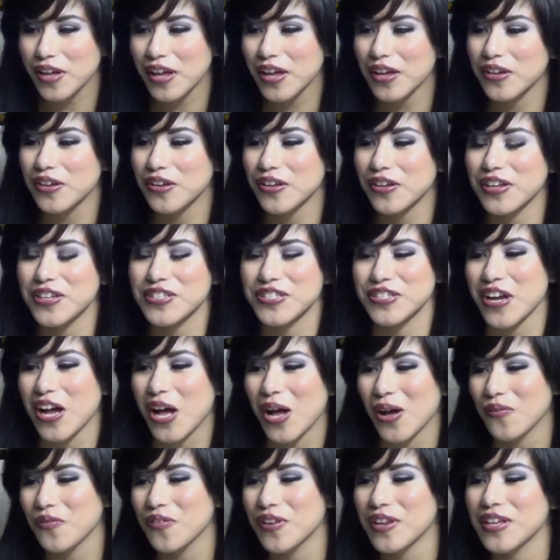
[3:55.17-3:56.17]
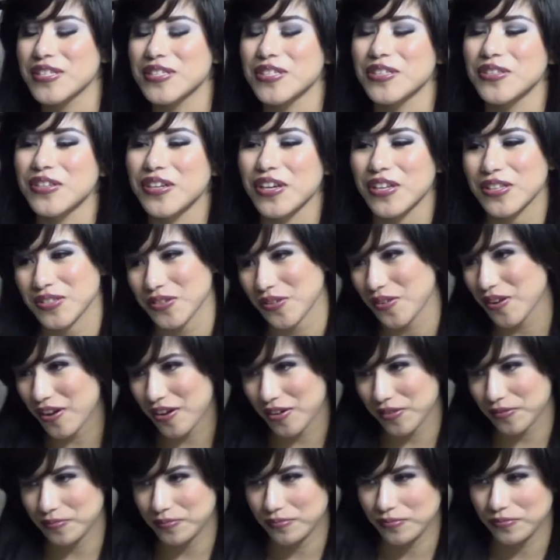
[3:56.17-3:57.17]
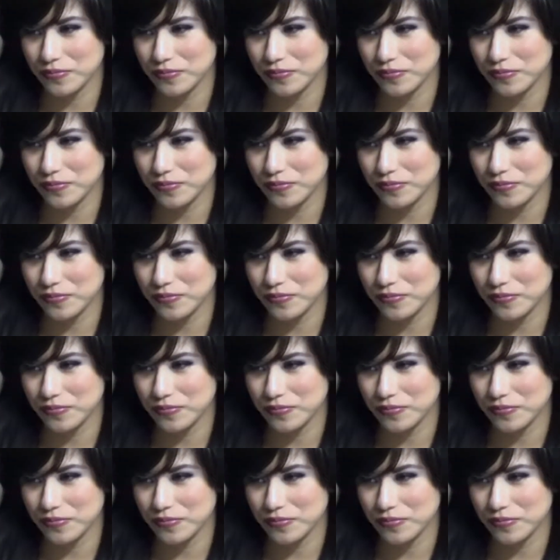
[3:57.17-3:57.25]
Okay, good, because your outfit isn't looking so hot.